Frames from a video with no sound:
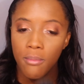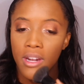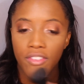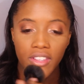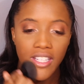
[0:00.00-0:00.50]

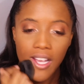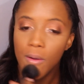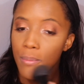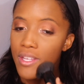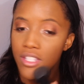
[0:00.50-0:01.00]
but I feel like
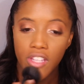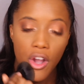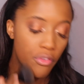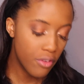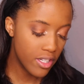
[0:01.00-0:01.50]
that would be
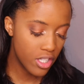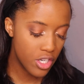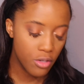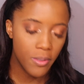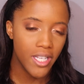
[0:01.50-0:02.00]
so fun to
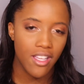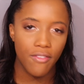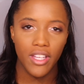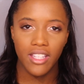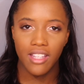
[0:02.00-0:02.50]
do because I
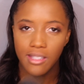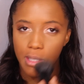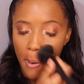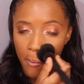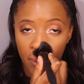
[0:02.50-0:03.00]
feel like
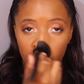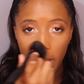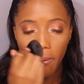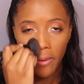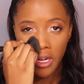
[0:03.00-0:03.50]
that's
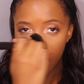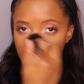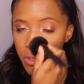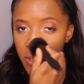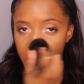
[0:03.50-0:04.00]
really one of the
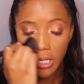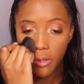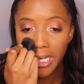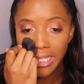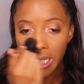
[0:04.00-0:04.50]
best ways that
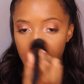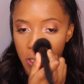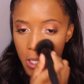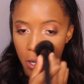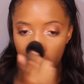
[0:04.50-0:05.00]
you guys can
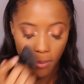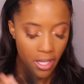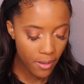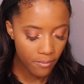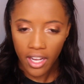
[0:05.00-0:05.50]
get to know
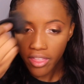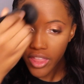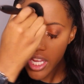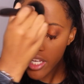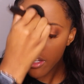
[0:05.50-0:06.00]
me. I
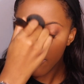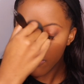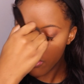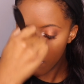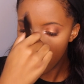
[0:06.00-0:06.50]
think
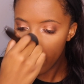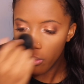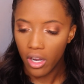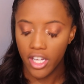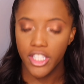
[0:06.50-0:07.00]
from
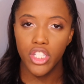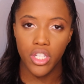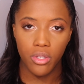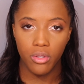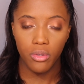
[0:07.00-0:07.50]
now on
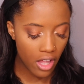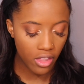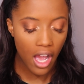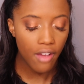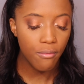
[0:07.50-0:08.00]
too, a
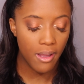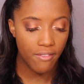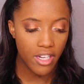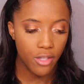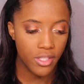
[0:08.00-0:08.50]
lot of my
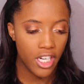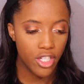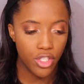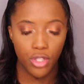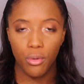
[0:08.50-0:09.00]
videos that
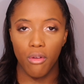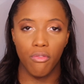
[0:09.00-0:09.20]
I do are